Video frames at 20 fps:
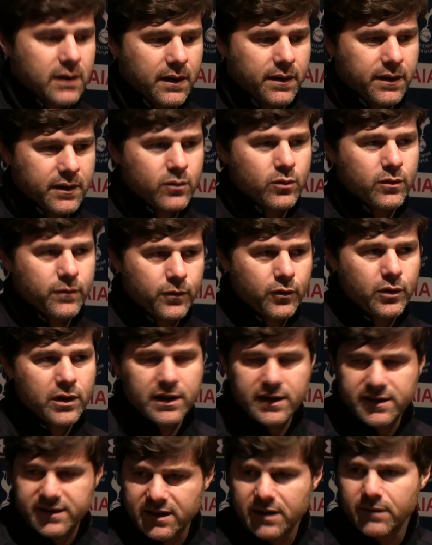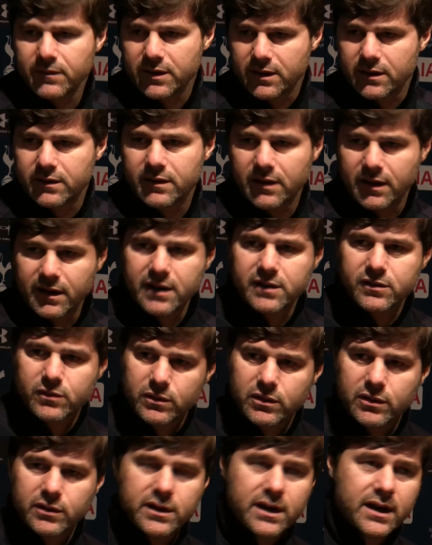I think we fully deserved the, the
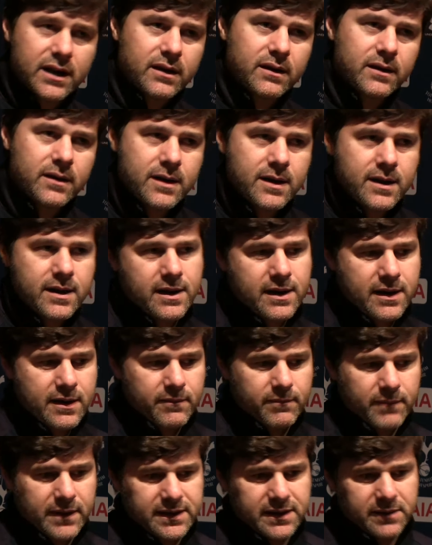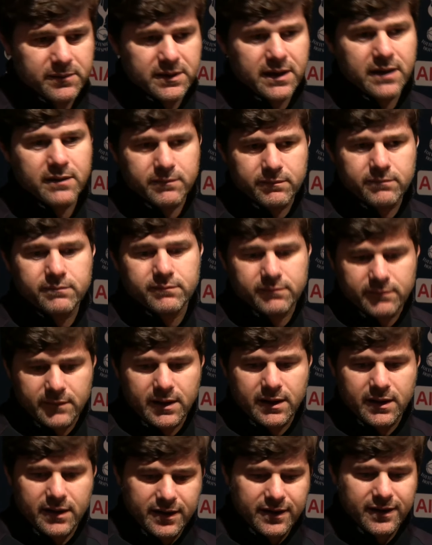result on the end, but sometimes
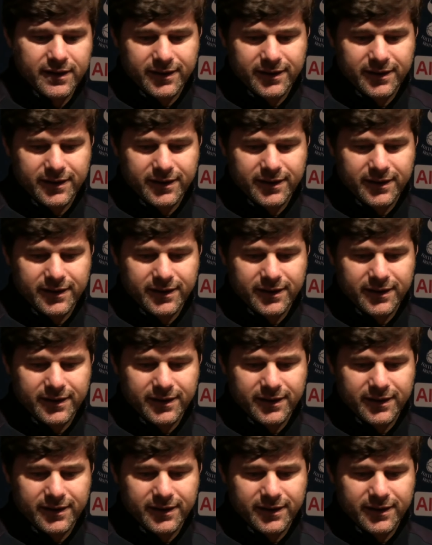uh,